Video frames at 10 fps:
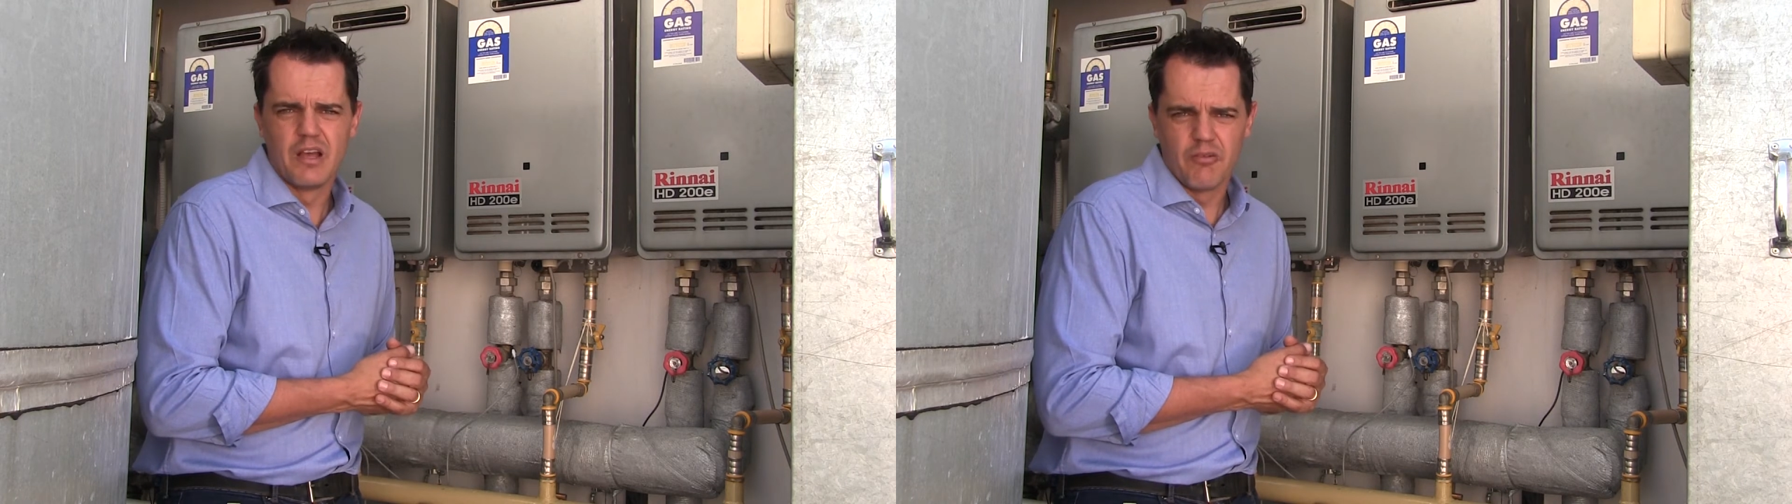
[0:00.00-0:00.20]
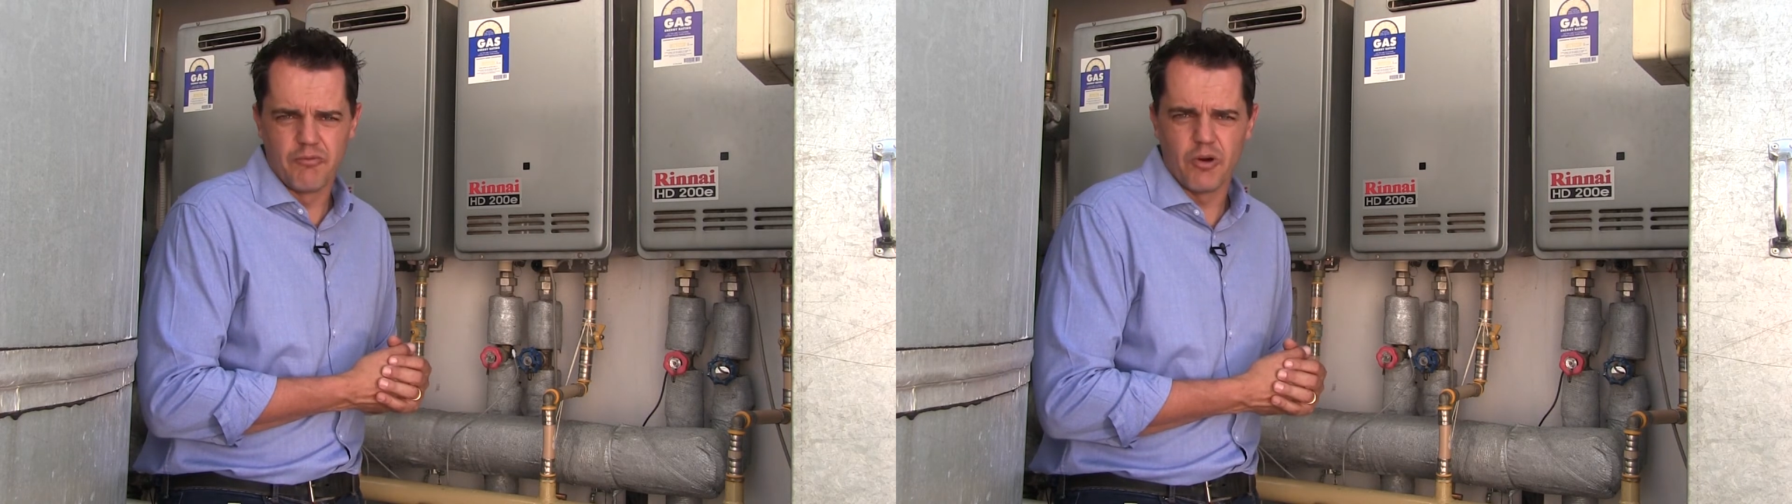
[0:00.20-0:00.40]

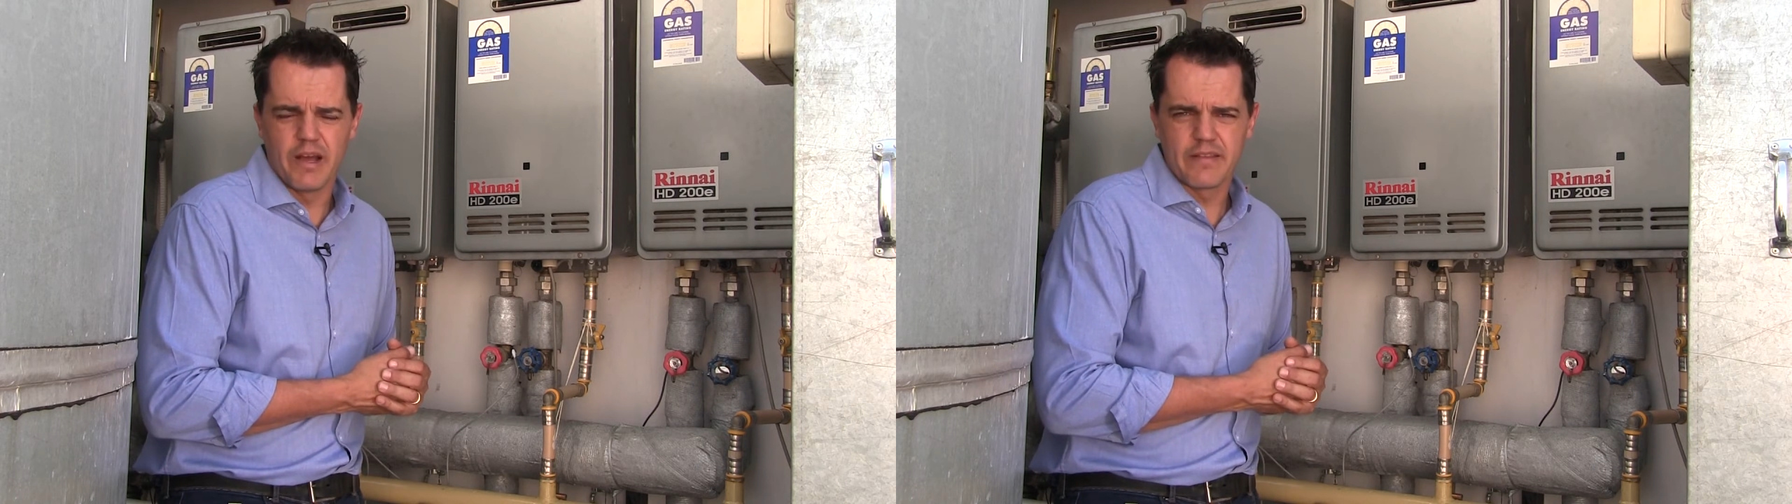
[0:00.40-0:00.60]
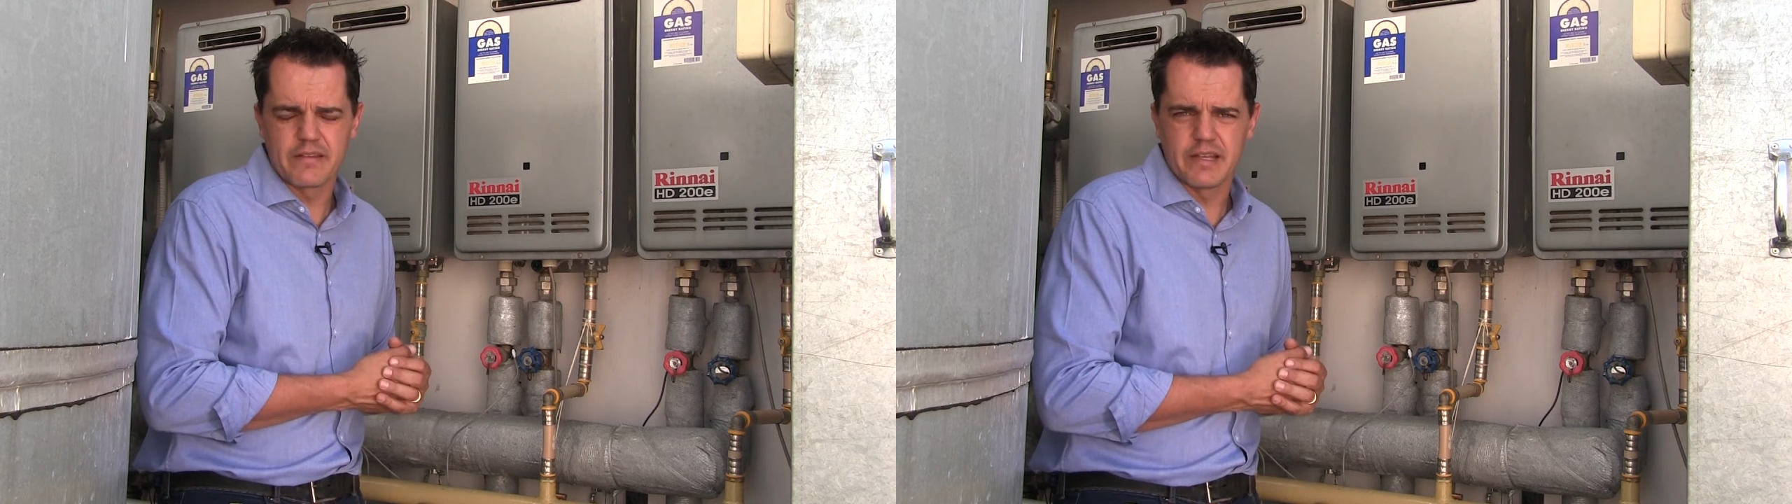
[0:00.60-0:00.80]
for
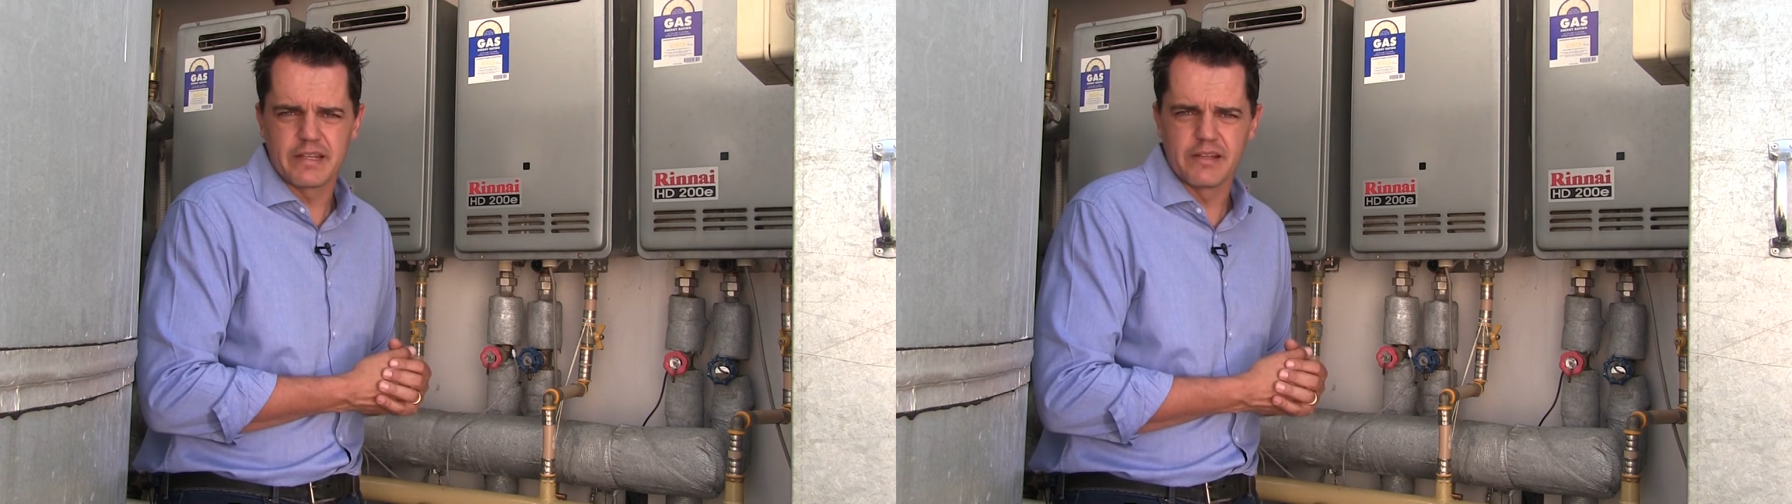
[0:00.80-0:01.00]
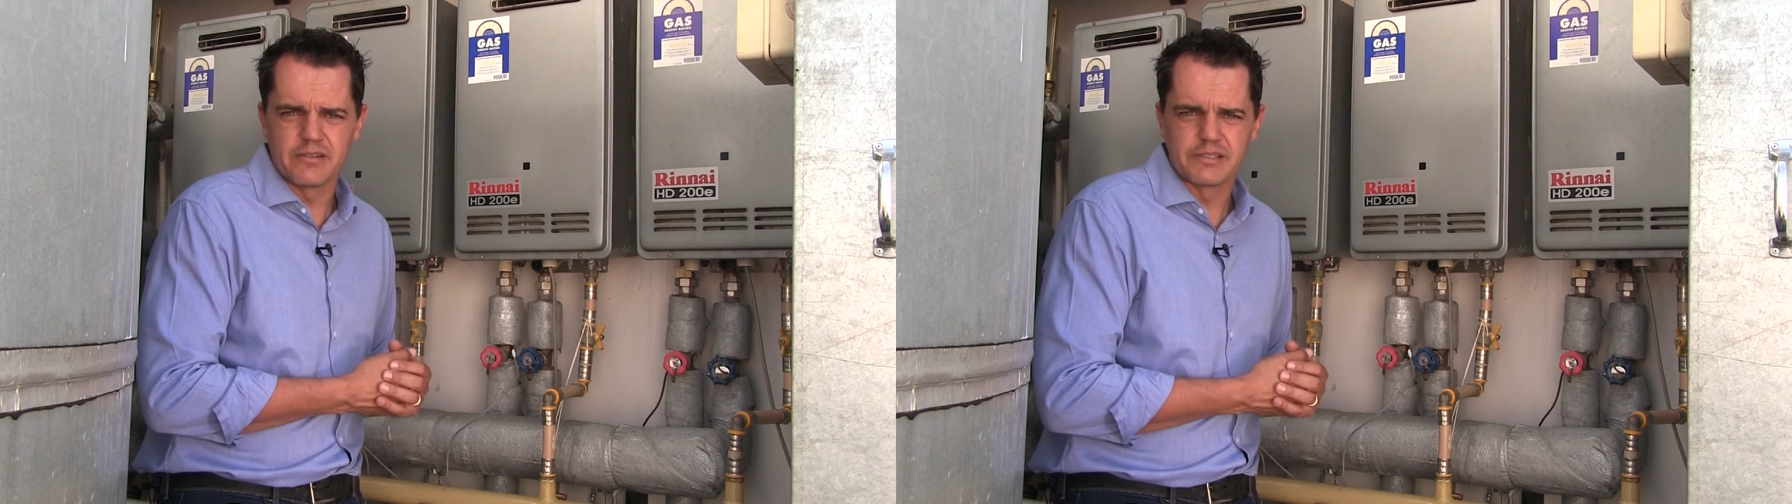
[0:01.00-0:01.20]
other
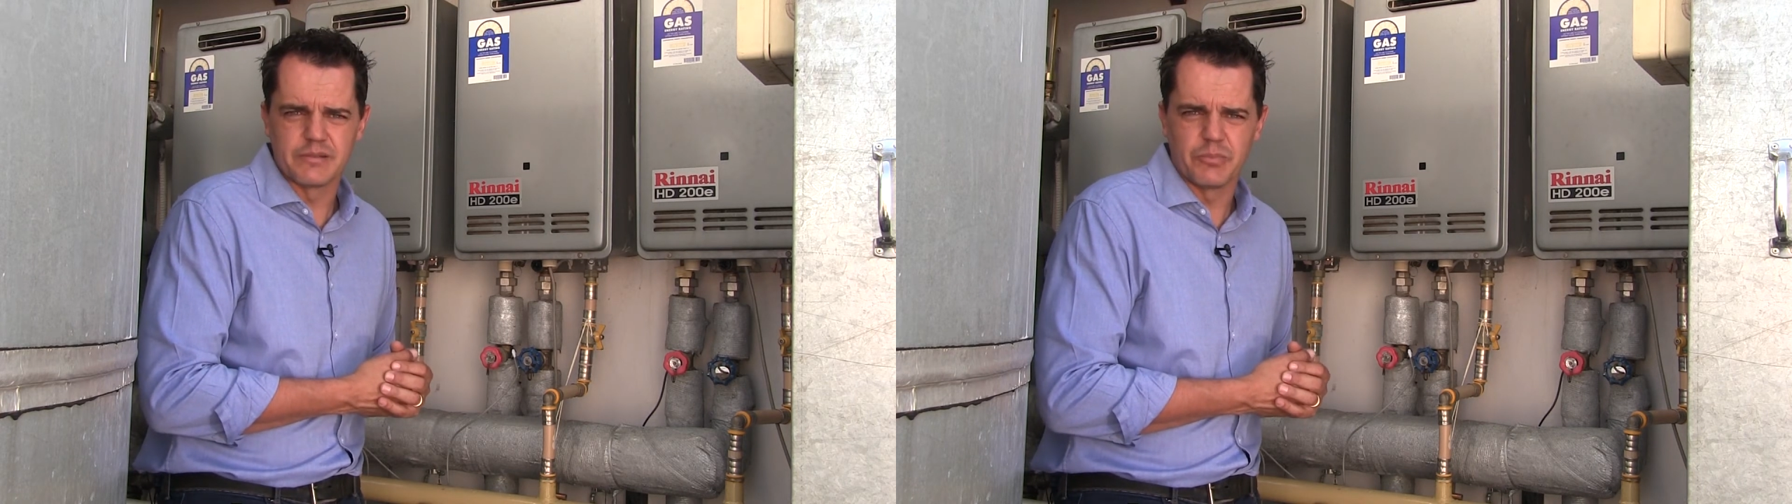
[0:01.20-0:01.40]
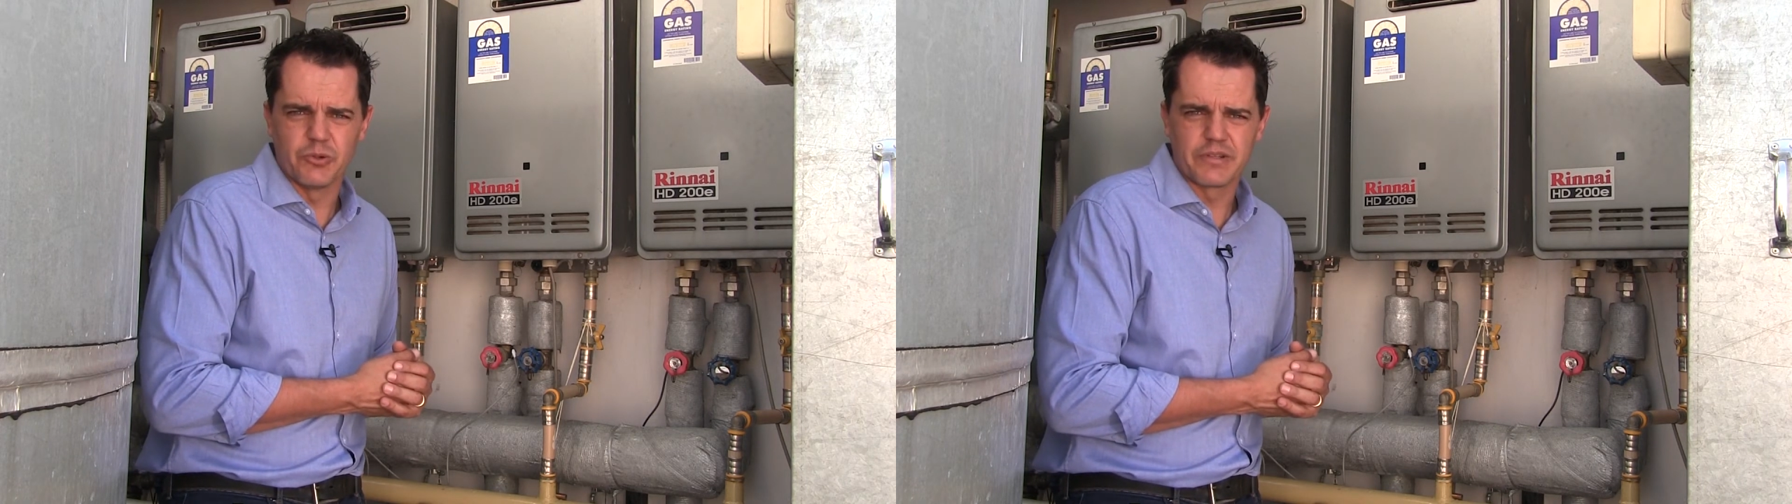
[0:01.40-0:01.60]
technical
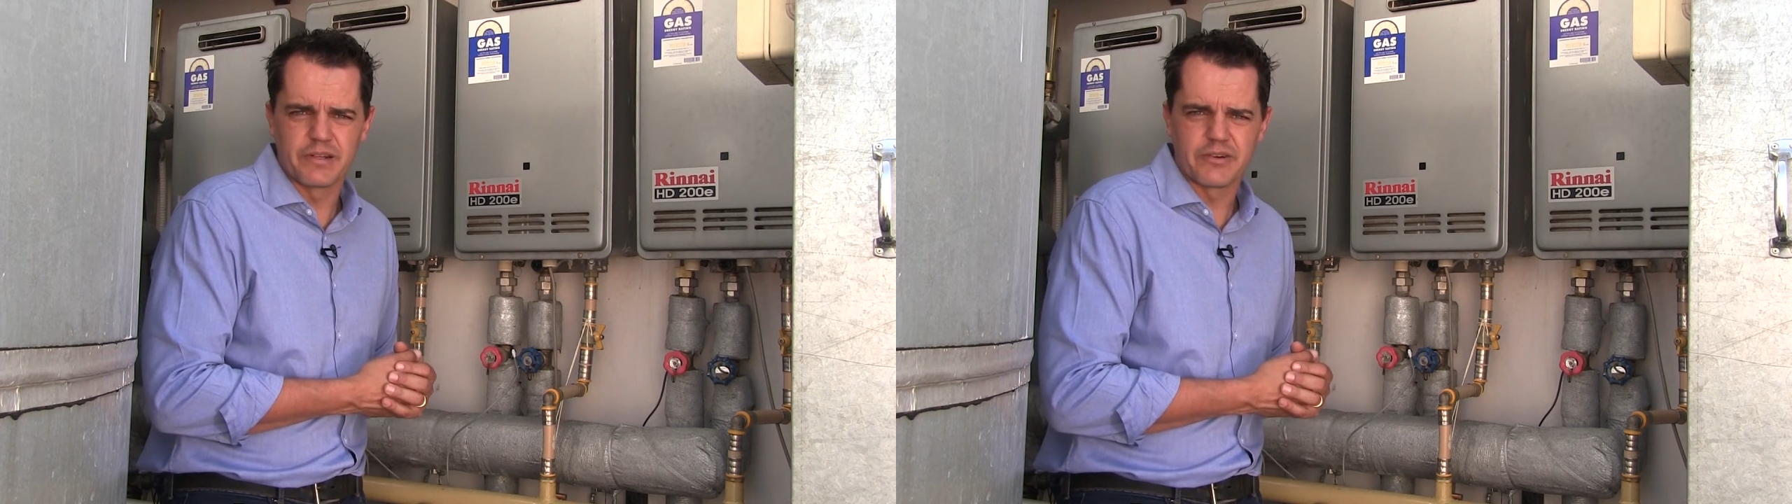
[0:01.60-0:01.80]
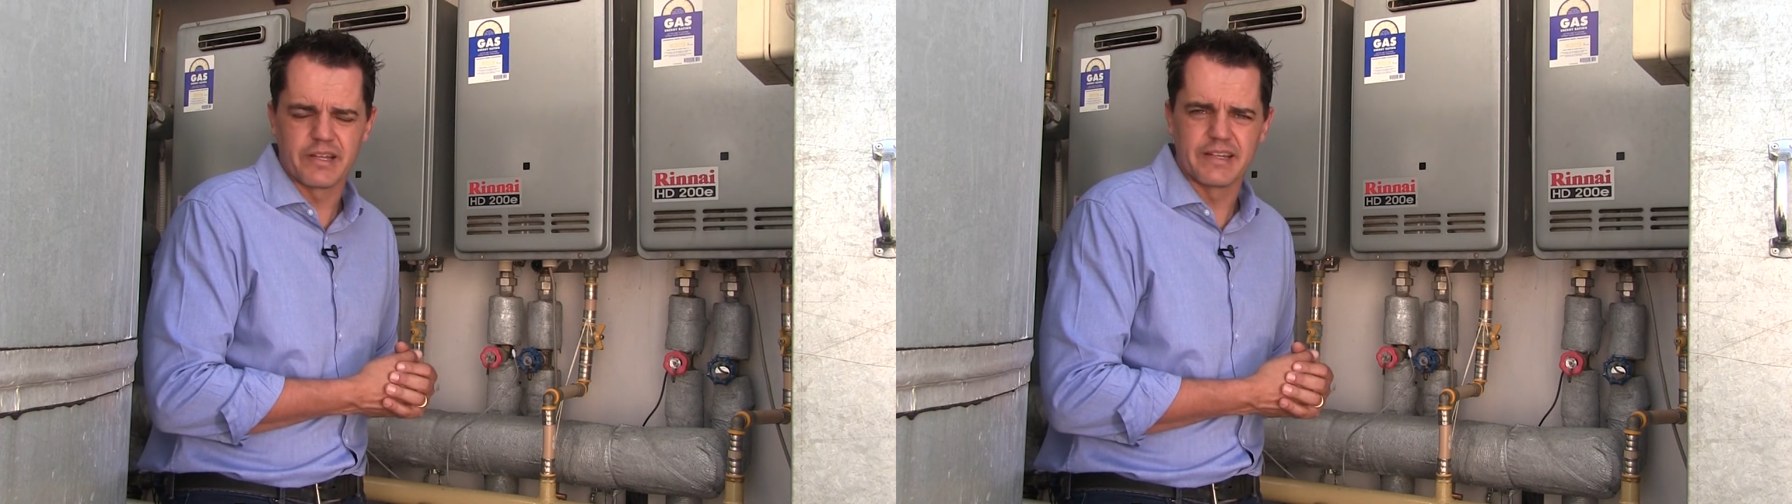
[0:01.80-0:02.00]
support
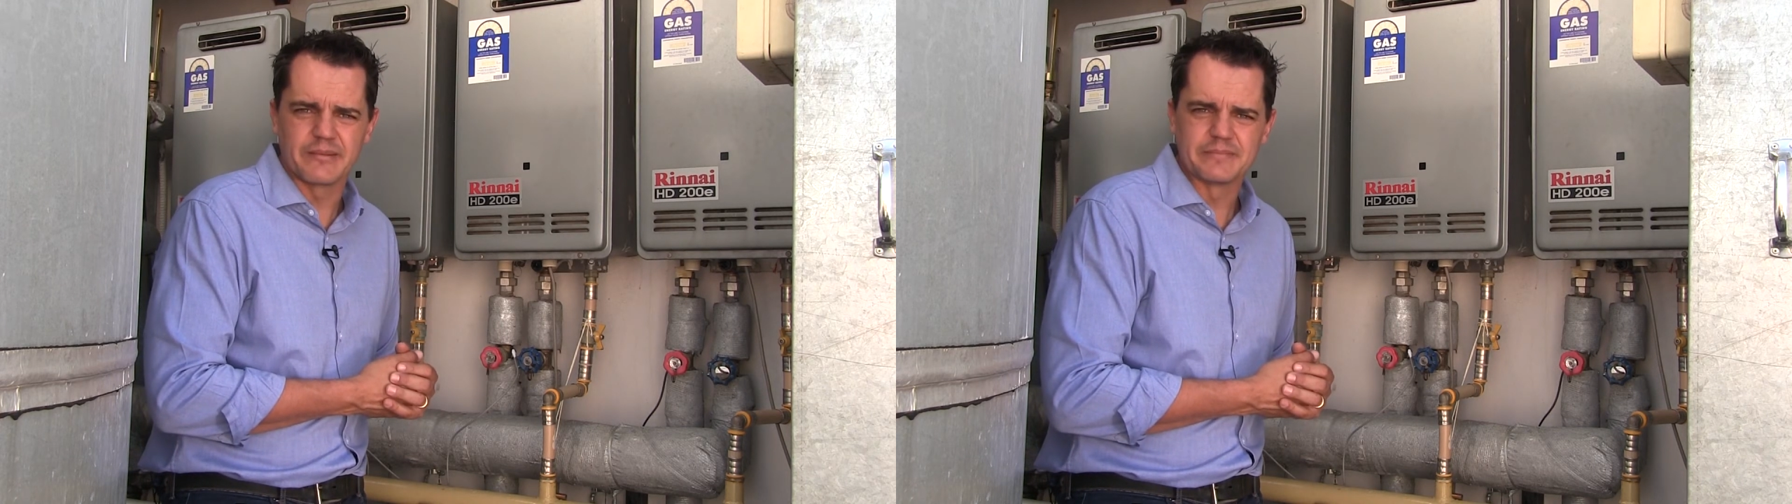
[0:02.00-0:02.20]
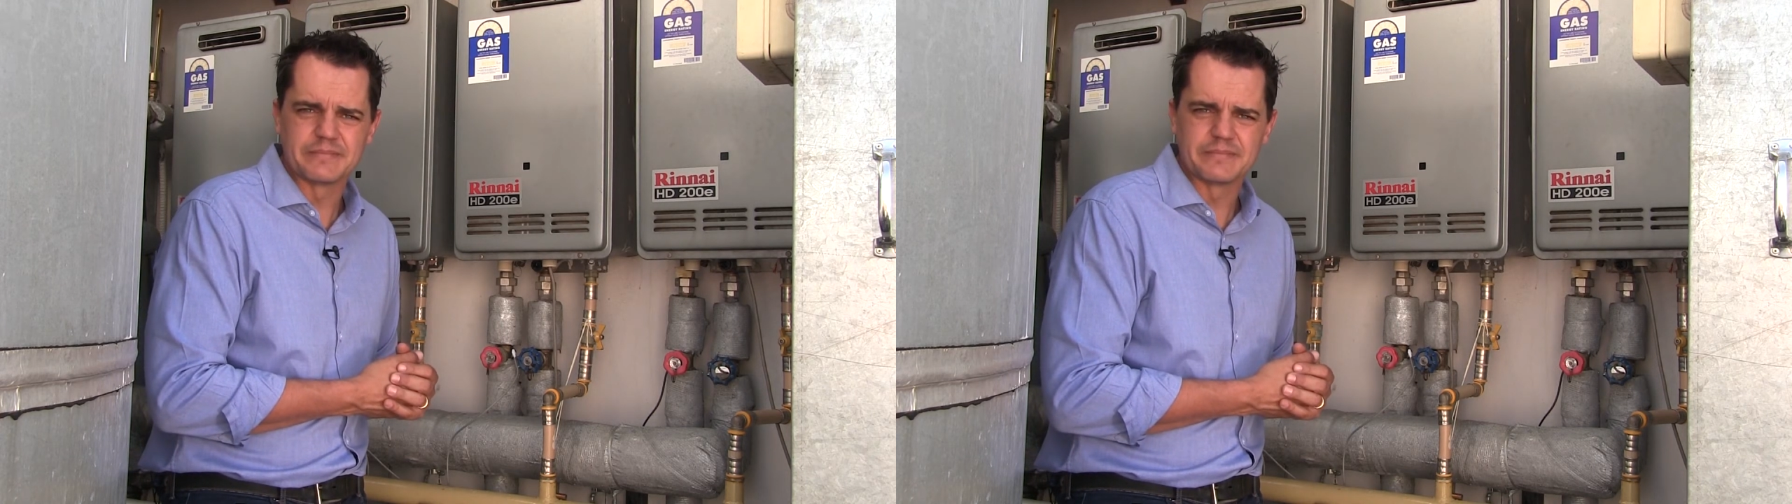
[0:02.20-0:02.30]
and training.